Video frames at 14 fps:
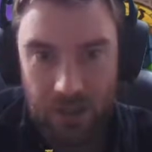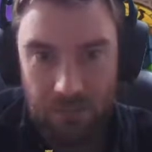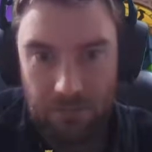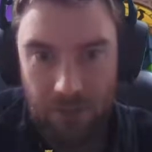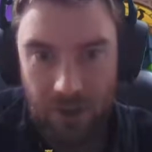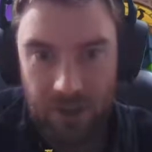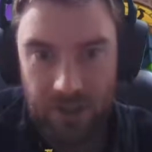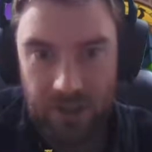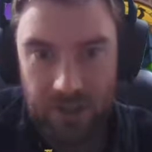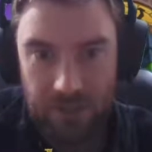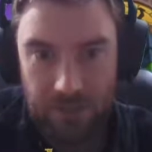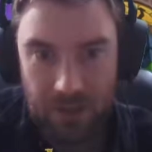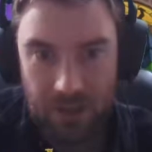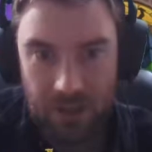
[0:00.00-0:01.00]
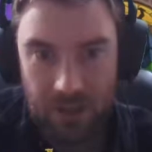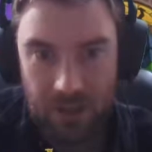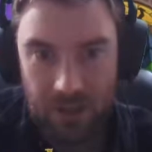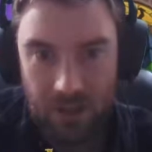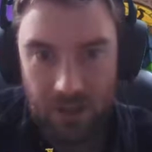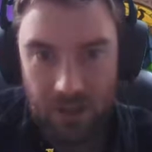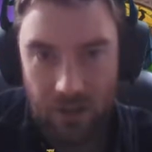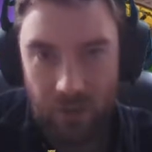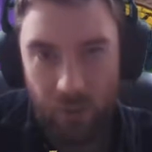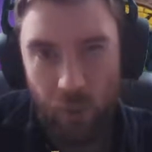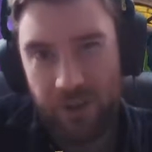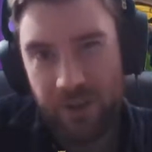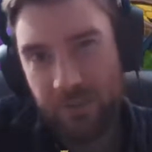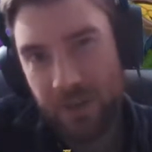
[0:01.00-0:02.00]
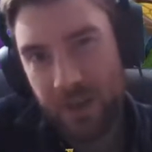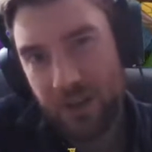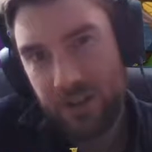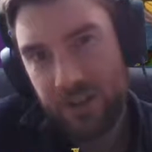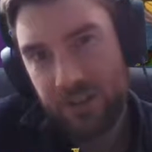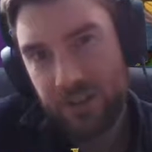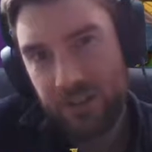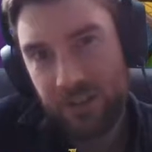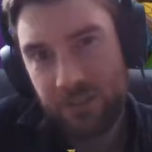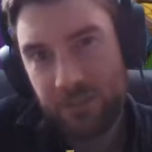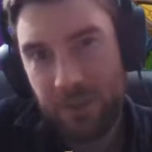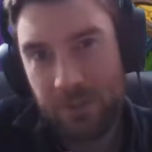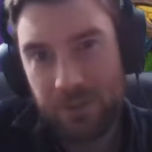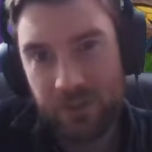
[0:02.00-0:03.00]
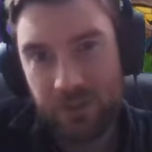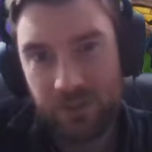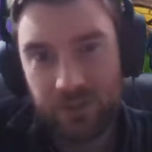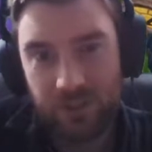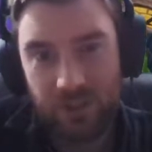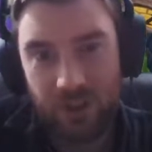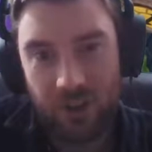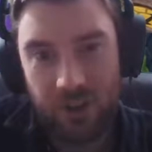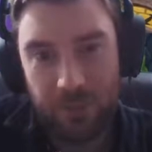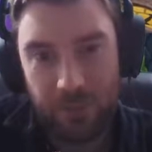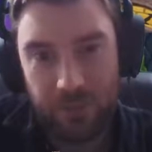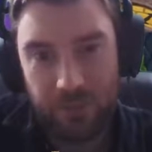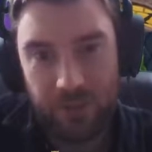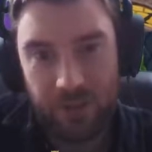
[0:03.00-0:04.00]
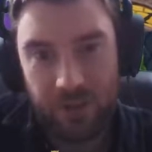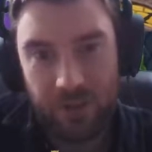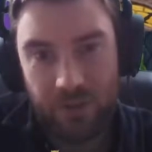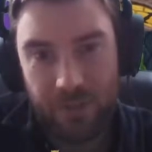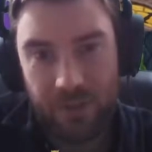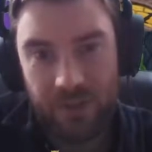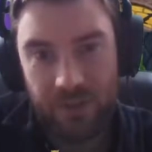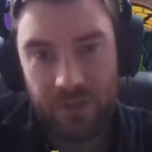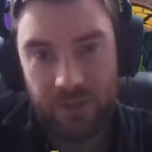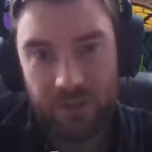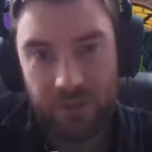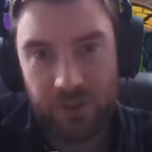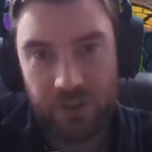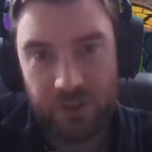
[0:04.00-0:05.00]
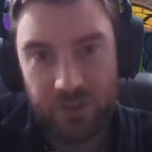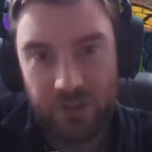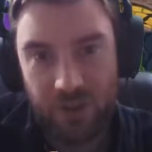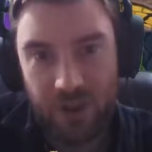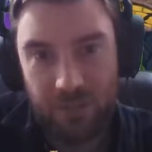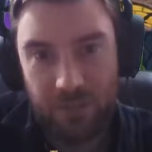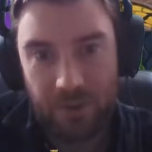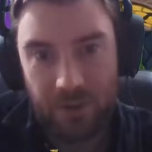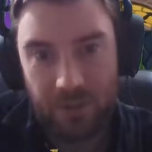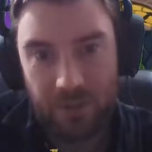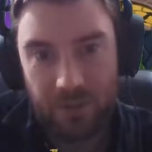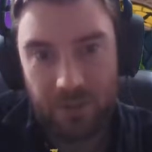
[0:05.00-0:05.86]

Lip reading: Maya Keeper here. I'm worried about his maybe he's got Snipe or free, but if it is Freezing Trap, oh.